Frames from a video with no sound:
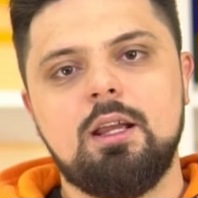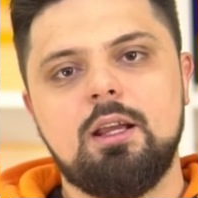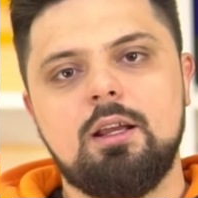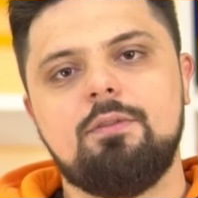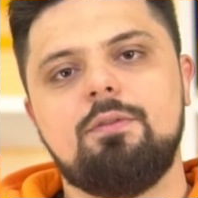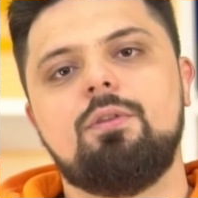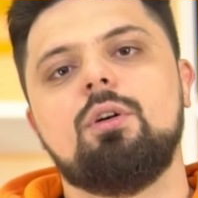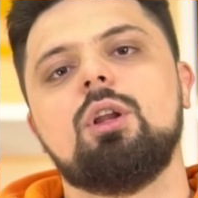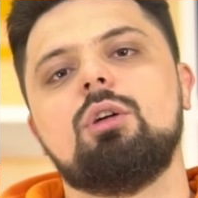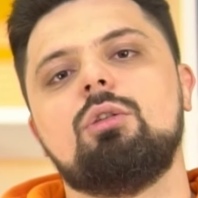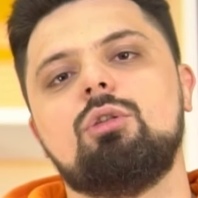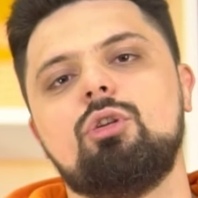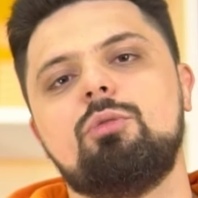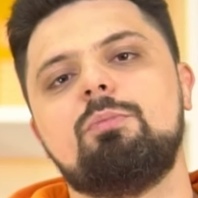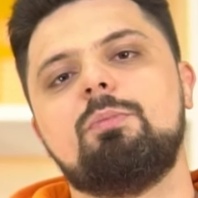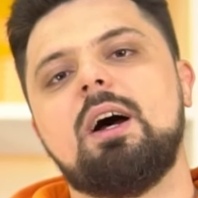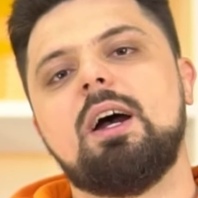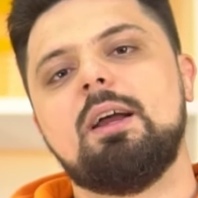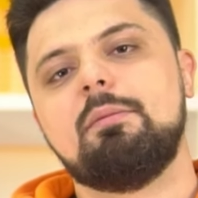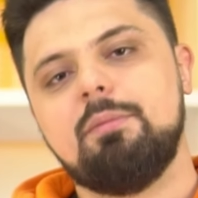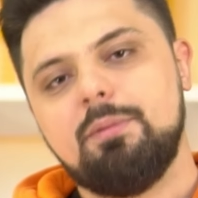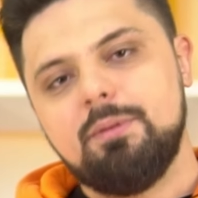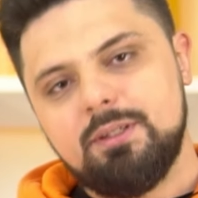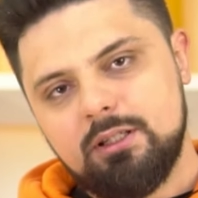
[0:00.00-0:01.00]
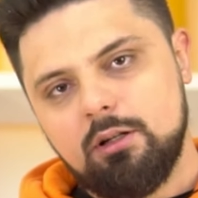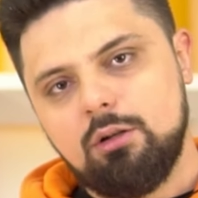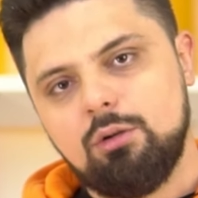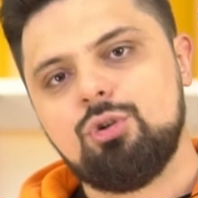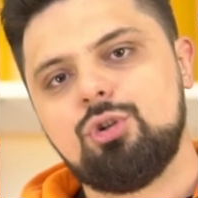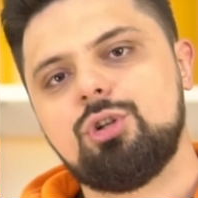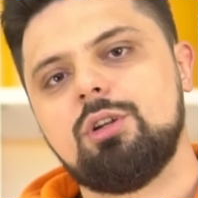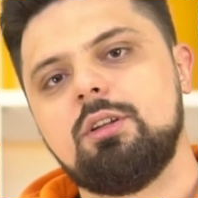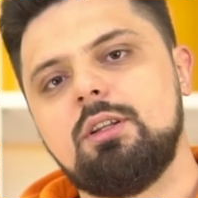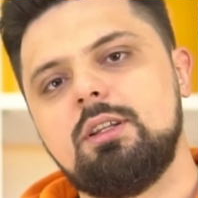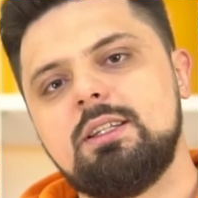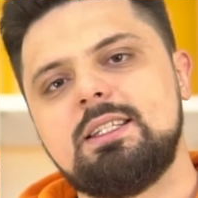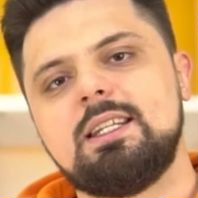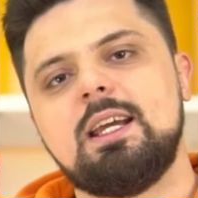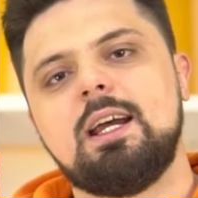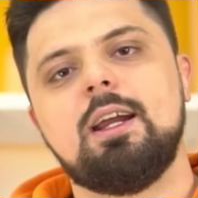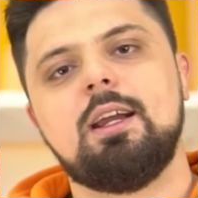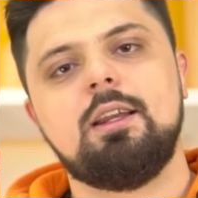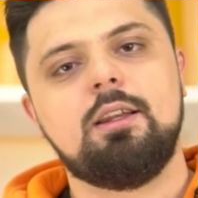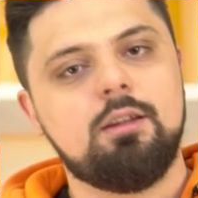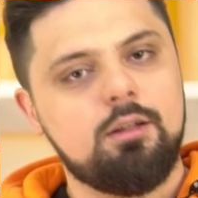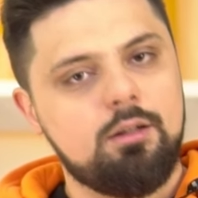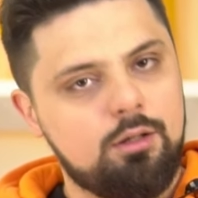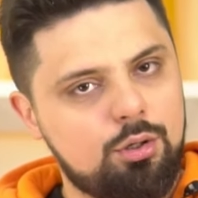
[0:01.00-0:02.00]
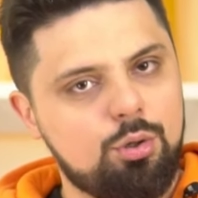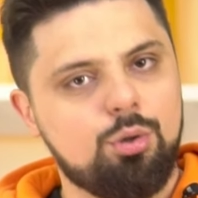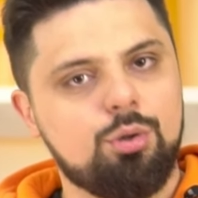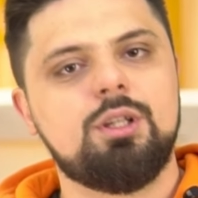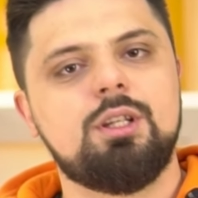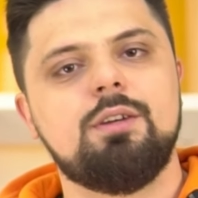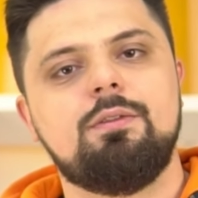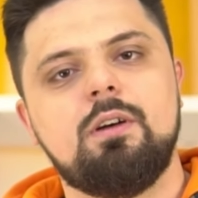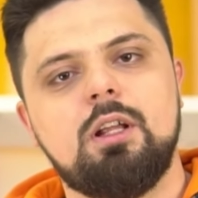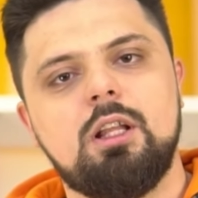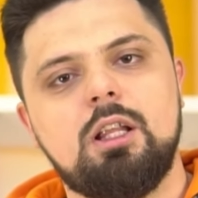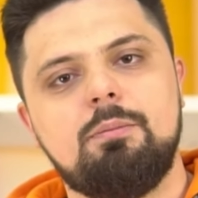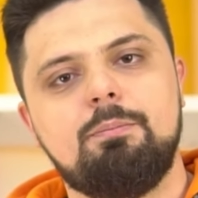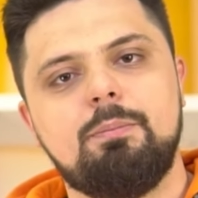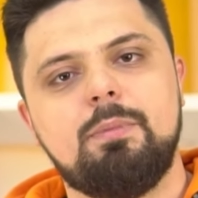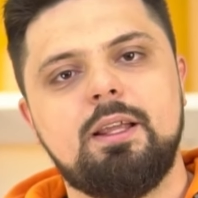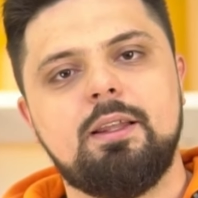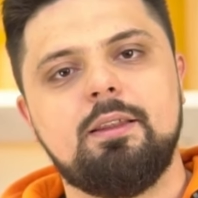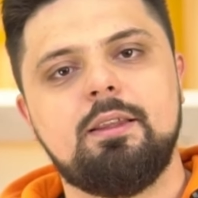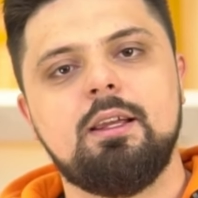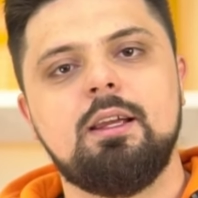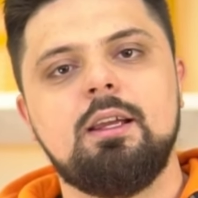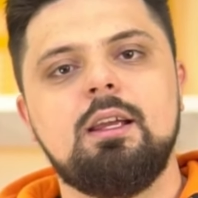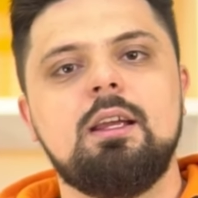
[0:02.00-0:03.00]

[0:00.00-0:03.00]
followed by solution design, code development,